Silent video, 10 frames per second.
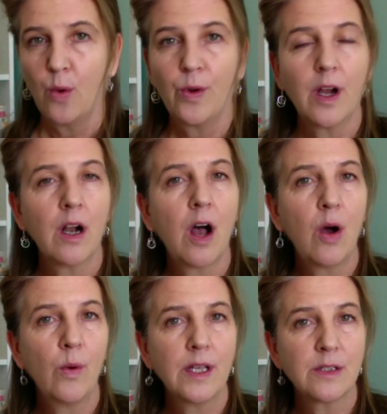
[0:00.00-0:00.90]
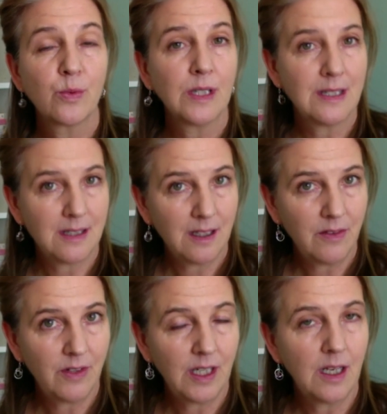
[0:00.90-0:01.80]
We are always
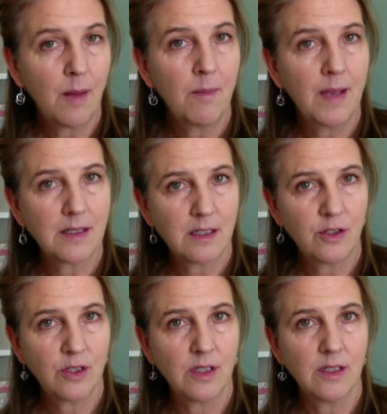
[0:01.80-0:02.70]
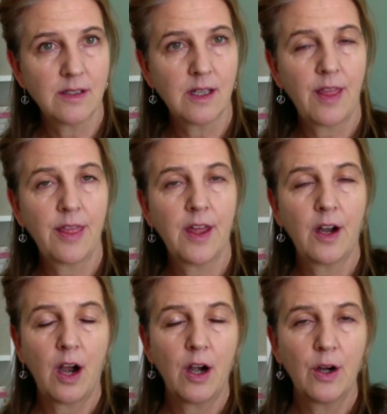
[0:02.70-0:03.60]
receiving messages that
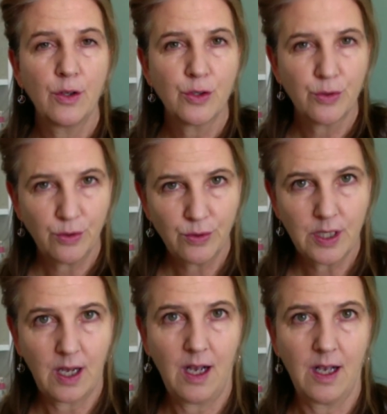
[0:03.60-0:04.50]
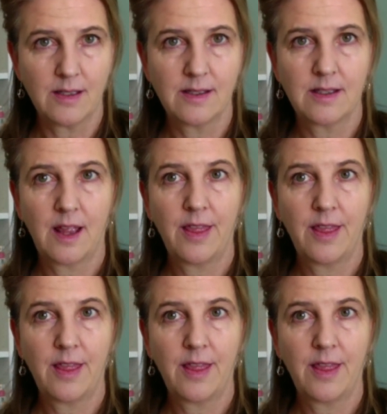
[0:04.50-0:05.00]
are true to us,